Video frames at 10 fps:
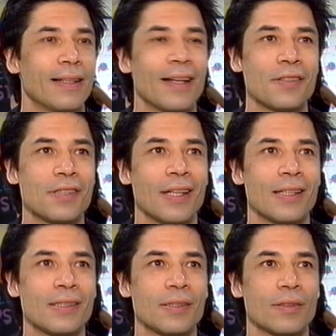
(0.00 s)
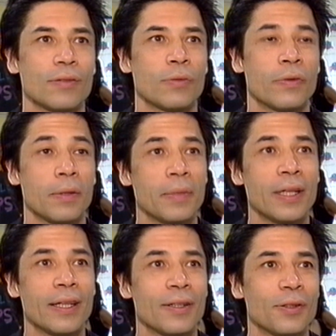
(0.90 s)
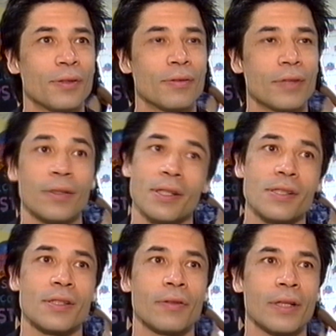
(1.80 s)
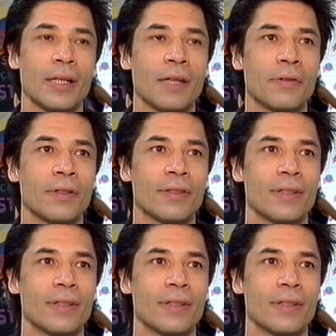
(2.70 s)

Downstairs, we've got media who don't necessarily love you.